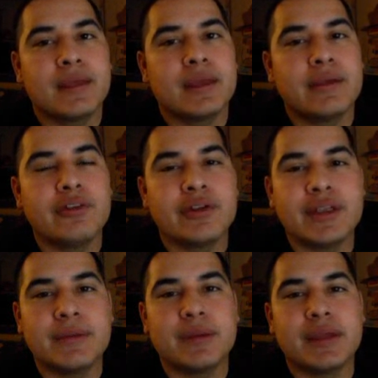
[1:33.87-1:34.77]
Even though he
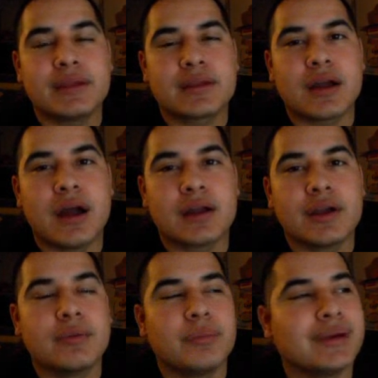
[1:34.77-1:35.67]
did beat
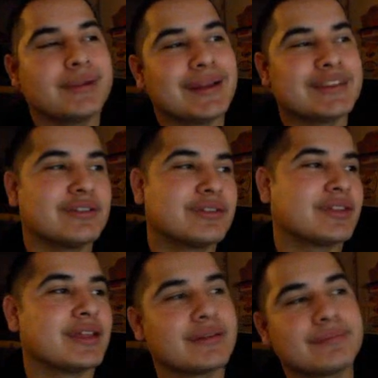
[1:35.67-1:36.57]
Congo, but I still
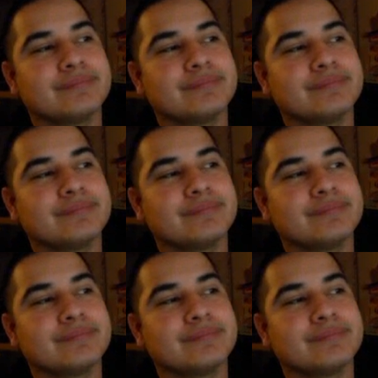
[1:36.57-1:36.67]
think